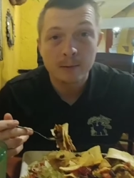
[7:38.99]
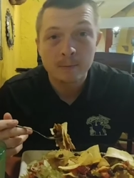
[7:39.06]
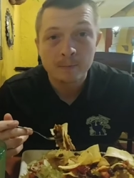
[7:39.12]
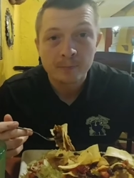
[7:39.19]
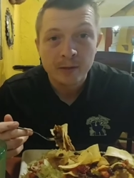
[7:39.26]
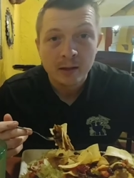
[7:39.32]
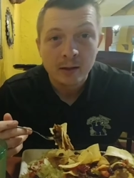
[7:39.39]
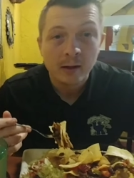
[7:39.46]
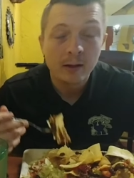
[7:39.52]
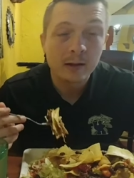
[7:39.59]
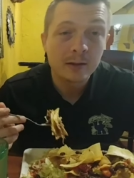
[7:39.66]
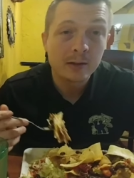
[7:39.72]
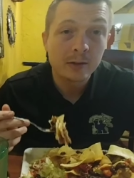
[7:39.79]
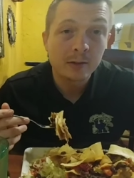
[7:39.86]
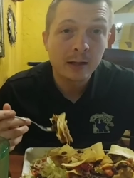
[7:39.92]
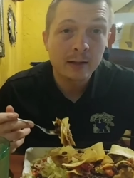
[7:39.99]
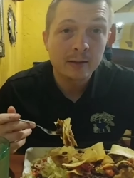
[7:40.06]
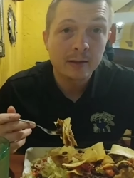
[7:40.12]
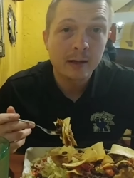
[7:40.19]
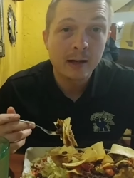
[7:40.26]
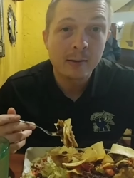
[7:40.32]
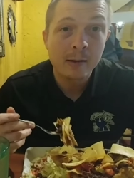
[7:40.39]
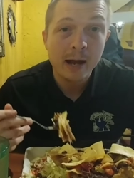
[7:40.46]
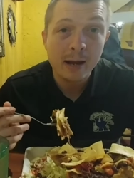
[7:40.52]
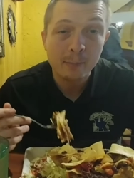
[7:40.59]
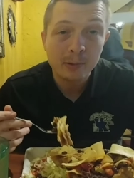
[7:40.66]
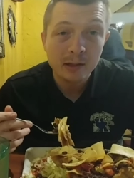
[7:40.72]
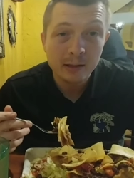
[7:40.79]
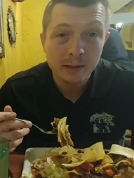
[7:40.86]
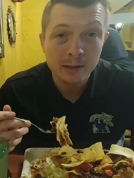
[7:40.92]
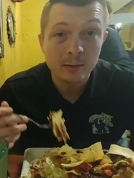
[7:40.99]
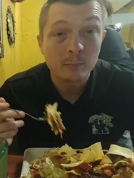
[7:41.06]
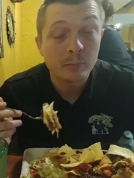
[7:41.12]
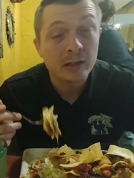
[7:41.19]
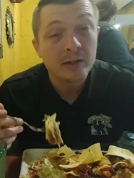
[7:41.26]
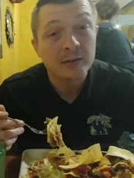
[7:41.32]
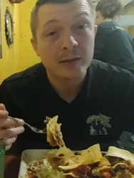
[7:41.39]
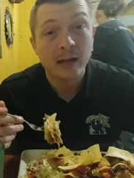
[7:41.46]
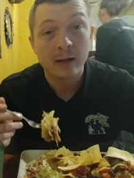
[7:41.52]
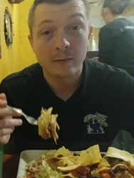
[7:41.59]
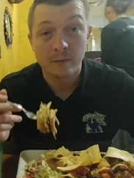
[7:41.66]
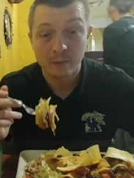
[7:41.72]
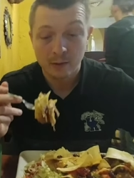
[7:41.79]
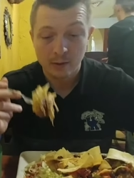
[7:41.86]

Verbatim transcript: And until next time, happy eating, be safe,